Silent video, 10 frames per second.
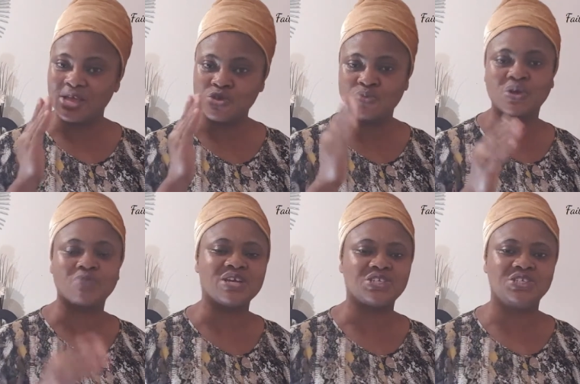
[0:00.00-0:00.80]
pray that you will
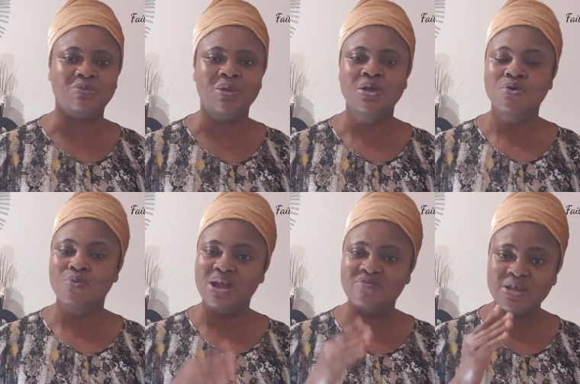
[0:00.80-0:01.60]
not be ashamed.
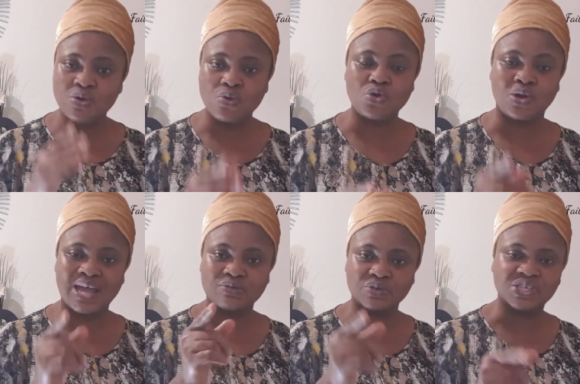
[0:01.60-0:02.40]
Wherever you go, your
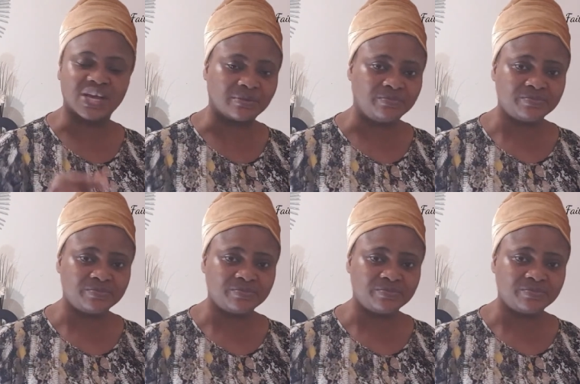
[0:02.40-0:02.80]
light will shine.